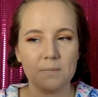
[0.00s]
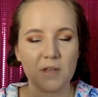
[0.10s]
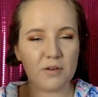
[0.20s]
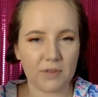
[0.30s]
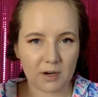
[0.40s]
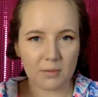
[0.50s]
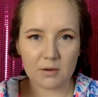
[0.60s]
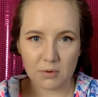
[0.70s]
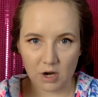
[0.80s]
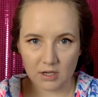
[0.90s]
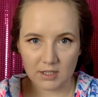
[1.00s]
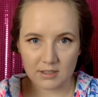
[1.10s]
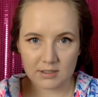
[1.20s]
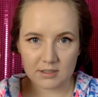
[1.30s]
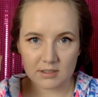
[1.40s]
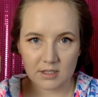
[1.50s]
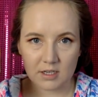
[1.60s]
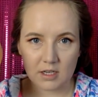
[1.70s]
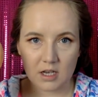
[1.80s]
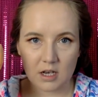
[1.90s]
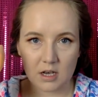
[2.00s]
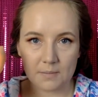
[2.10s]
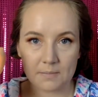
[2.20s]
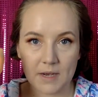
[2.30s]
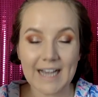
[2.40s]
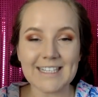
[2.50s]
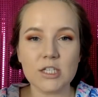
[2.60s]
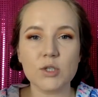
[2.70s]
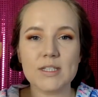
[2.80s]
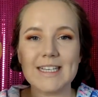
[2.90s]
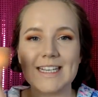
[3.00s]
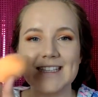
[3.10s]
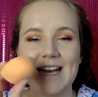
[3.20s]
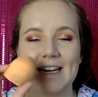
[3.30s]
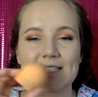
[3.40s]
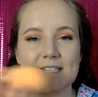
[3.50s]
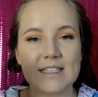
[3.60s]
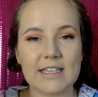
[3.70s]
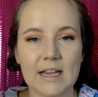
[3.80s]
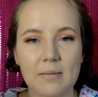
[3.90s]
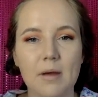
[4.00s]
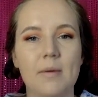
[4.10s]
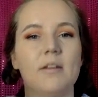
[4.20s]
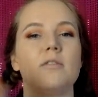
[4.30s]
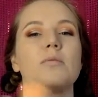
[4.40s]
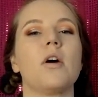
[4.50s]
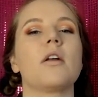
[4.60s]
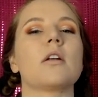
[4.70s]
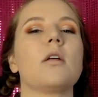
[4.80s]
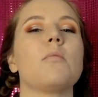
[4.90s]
a fair amount of product. I did use the exact same amount of product on